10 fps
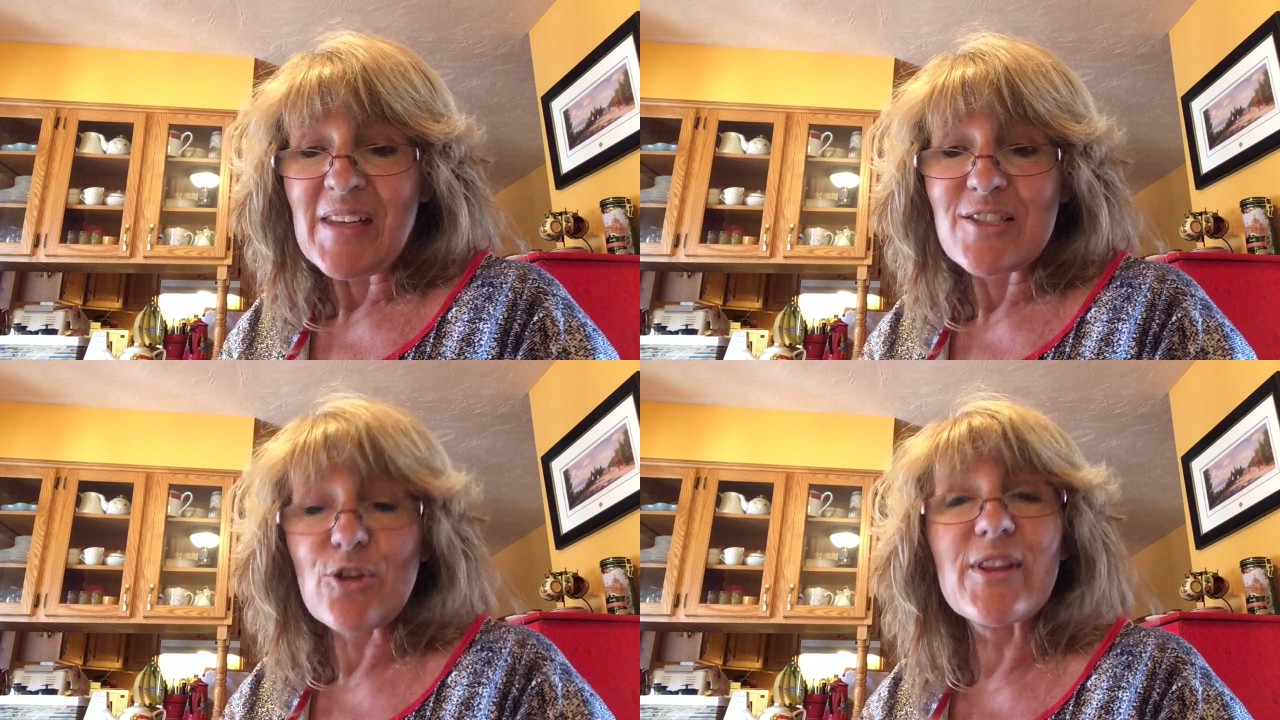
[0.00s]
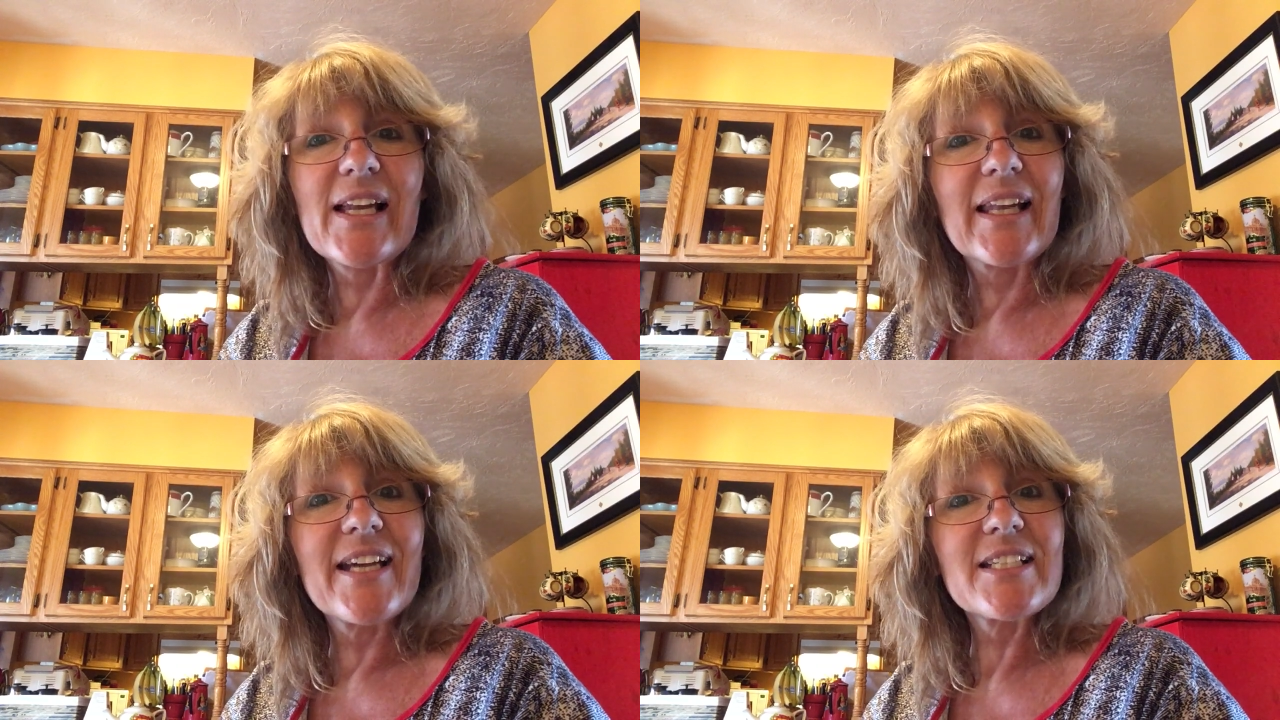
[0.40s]
So they
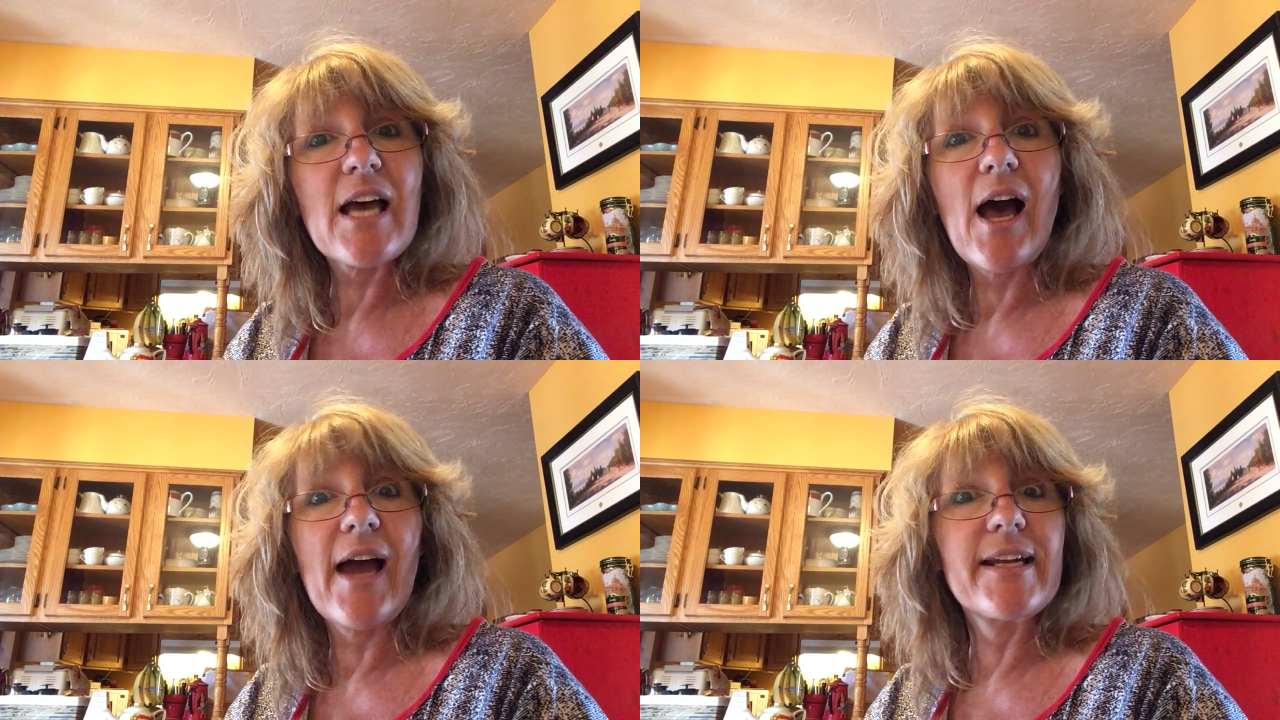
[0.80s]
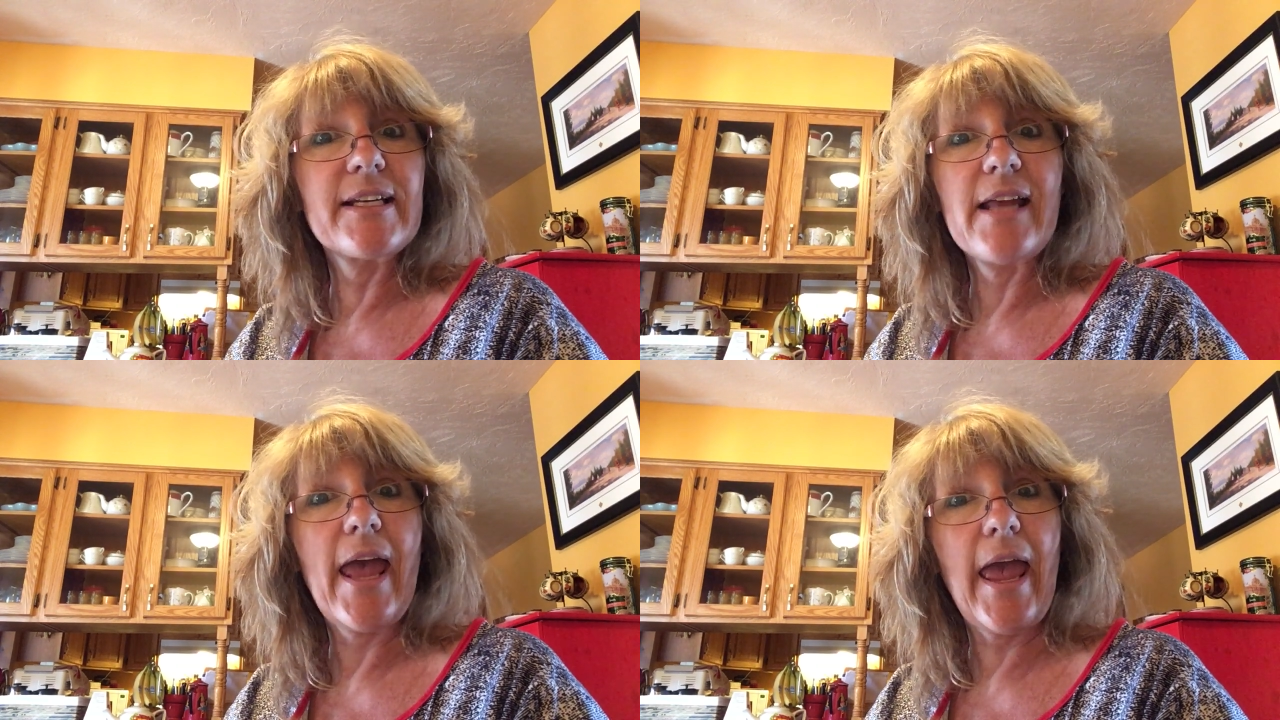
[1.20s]
like to hide
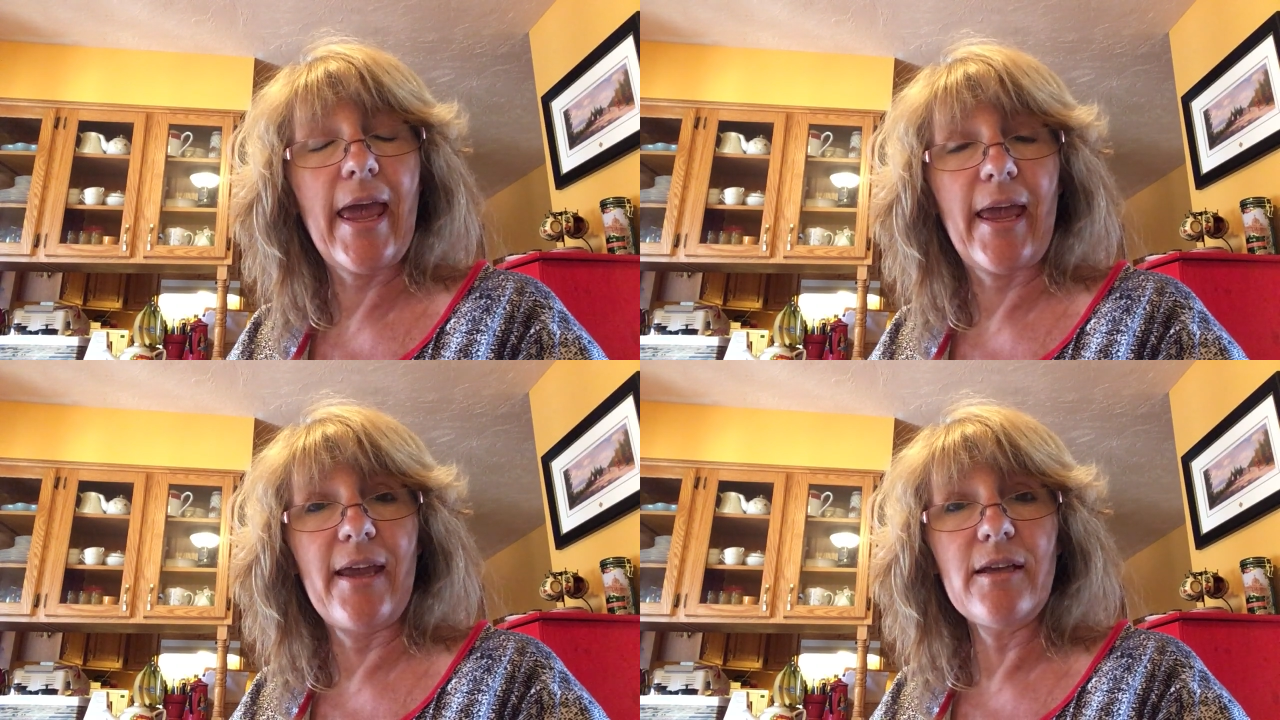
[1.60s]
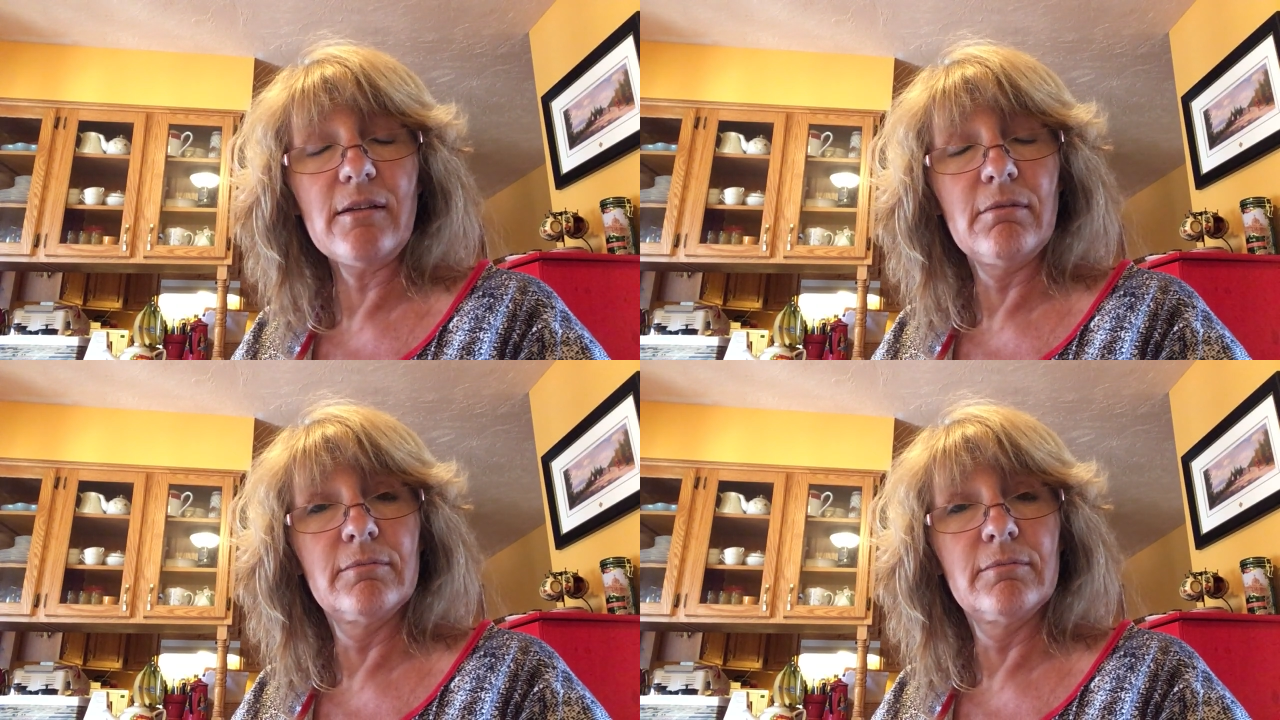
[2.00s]
in hay.